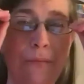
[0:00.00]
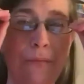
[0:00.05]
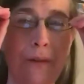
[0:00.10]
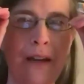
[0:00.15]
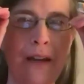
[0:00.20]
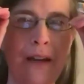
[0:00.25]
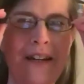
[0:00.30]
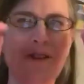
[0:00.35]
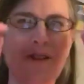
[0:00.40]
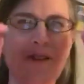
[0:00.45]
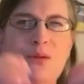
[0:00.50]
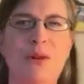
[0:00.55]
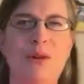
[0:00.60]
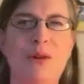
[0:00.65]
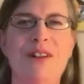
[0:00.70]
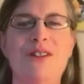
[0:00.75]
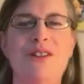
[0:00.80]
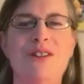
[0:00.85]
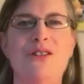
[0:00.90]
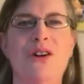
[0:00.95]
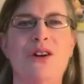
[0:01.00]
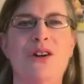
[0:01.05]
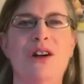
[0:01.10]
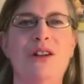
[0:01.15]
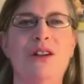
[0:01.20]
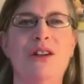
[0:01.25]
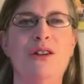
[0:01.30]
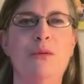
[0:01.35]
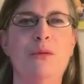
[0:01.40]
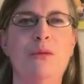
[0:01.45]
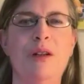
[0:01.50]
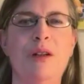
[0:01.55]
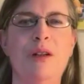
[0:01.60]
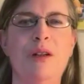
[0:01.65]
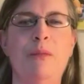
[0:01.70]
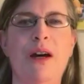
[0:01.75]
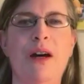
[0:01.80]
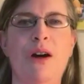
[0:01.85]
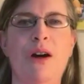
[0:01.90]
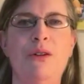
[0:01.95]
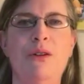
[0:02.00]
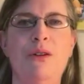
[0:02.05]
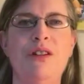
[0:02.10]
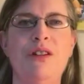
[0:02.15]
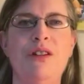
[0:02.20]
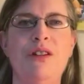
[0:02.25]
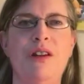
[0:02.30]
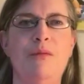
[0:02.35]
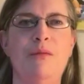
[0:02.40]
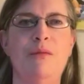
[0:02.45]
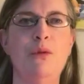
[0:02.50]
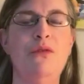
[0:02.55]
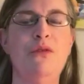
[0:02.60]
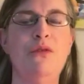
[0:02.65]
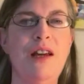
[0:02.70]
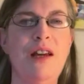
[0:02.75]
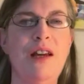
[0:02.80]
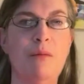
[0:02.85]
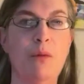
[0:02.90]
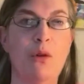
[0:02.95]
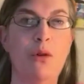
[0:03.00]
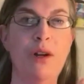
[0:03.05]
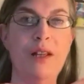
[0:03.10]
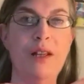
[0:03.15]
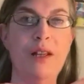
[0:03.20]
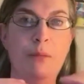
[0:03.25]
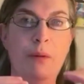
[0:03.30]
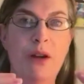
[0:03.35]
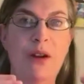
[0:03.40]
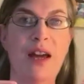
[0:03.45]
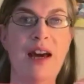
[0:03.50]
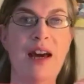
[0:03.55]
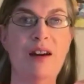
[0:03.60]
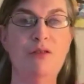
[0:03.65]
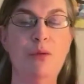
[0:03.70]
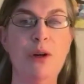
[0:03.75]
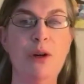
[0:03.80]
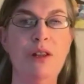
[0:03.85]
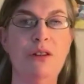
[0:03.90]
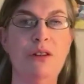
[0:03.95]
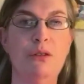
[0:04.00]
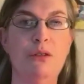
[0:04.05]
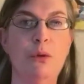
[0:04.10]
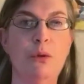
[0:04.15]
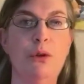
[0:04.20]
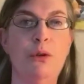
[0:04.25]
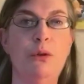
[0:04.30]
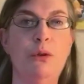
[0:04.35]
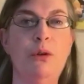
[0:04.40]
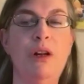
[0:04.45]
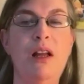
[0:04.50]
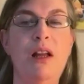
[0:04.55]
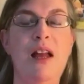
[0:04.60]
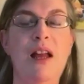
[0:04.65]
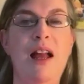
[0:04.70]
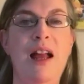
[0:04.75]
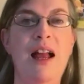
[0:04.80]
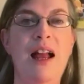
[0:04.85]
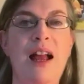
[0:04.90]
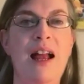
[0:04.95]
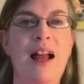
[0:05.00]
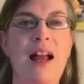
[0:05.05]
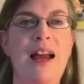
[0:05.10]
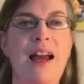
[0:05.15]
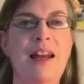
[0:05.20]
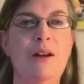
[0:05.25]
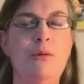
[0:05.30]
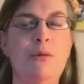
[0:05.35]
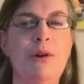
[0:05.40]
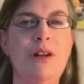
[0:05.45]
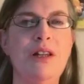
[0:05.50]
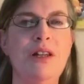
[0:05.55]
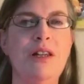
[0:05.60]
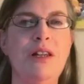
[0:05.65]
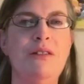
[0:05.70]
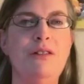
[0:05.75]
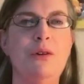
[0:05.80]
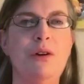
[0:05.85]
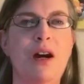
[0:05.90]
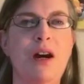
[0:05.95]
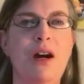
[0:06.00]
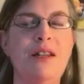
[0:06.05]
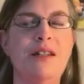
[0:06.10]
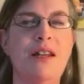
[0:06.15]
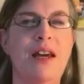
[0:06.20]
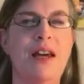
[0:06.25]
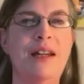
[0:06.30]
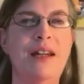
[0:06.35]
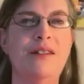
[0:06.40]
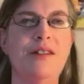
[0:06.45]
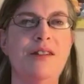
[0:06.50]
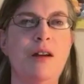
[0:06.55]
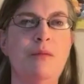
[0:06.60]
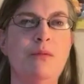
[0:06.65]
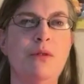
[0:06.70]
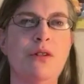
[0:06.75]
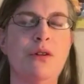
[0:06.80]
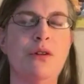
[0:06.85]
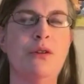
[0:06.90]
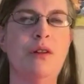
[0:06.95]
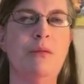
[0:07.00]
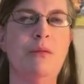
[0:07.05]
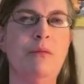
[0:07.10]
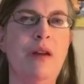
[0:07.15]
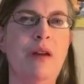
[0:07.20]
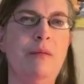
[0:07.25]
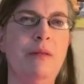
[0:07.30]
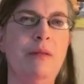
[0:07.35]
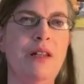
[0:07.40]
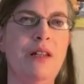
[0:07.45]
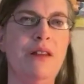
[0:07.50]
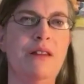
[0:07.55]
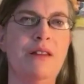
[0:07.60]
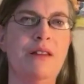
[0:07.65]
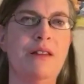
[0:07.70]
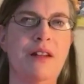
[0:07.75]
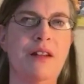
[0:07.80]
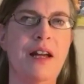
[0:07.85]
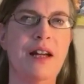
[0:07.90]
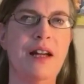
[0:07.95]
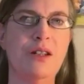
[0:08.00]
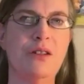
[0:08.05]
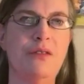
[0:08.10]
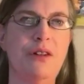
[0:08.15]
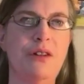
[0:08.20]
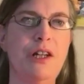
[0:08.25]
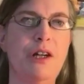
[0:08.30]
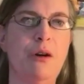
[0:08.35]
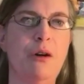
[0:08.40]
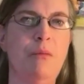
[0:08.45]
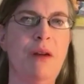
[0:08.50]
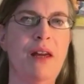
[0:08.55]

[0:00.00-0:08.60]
I just wanted to talk a little bit about a movie I'm already about halfway through. And I wanted to give you guys a heads up so that maybe the next video